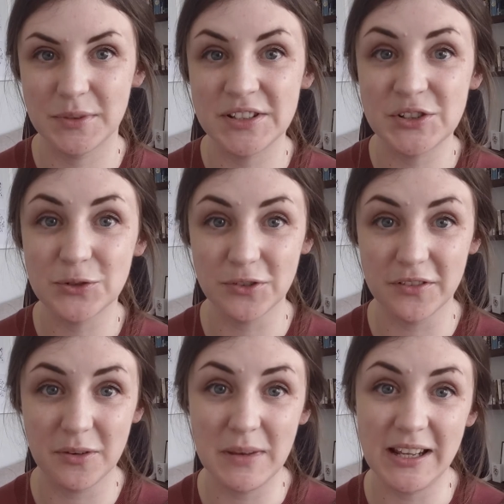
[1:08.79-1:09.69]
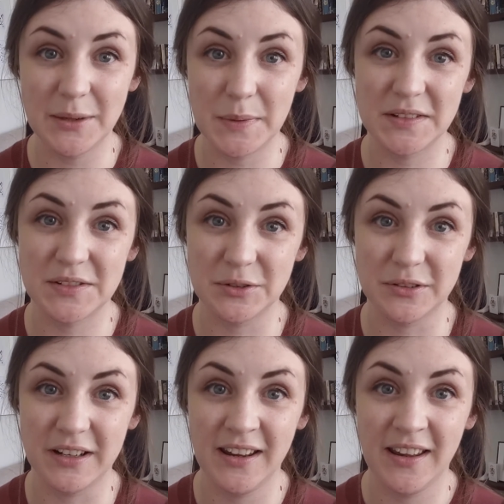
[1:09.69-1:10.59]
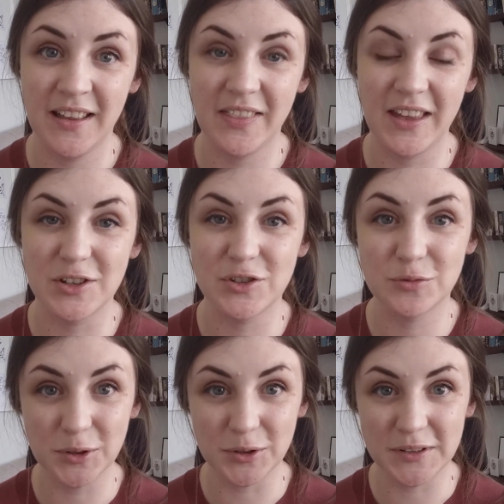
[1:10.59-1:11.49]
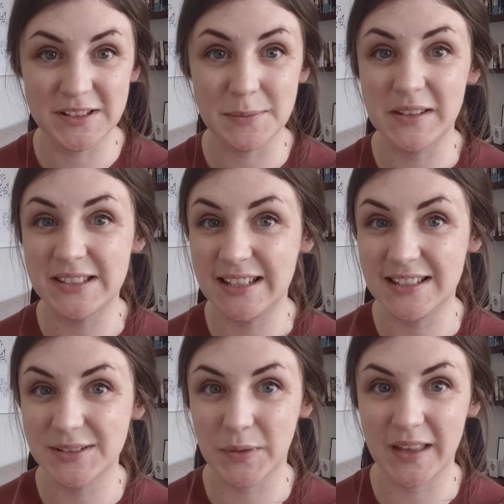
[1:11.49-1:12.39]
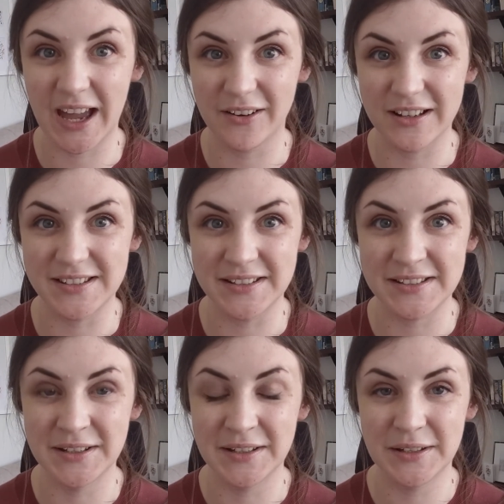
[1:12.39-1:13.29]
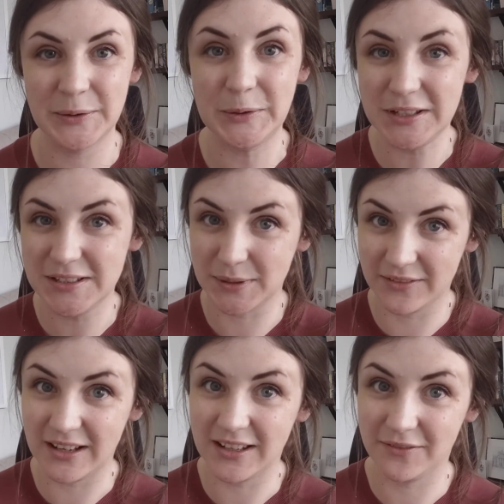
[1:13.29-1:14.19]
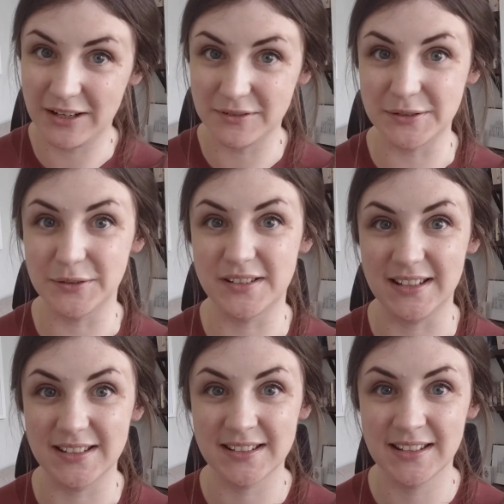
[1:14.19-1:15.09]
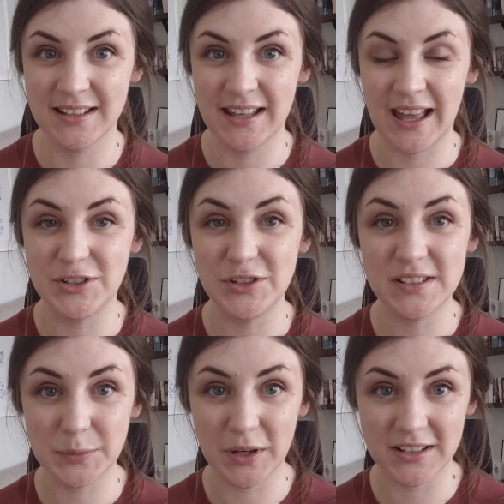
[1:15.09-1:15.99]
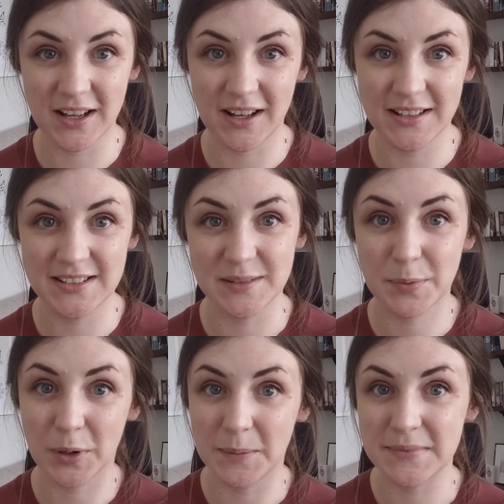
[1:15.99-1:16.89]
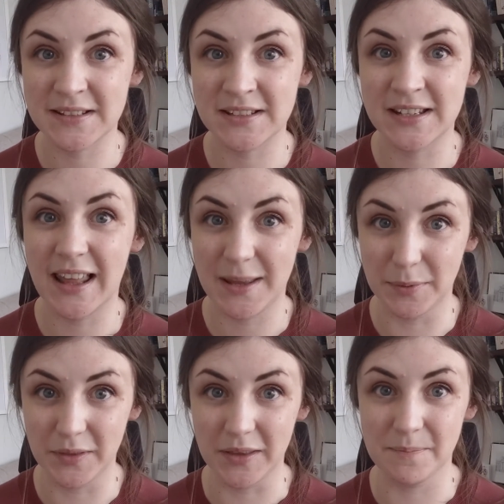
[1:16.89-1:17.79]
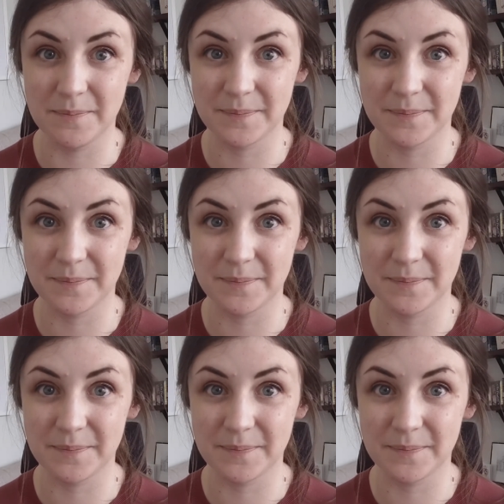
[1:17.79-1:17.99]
Once children are familiar with the story, they could draw some of the scenes or the characters, or use one of our lovely resources, and use the word cards as prompts to label them.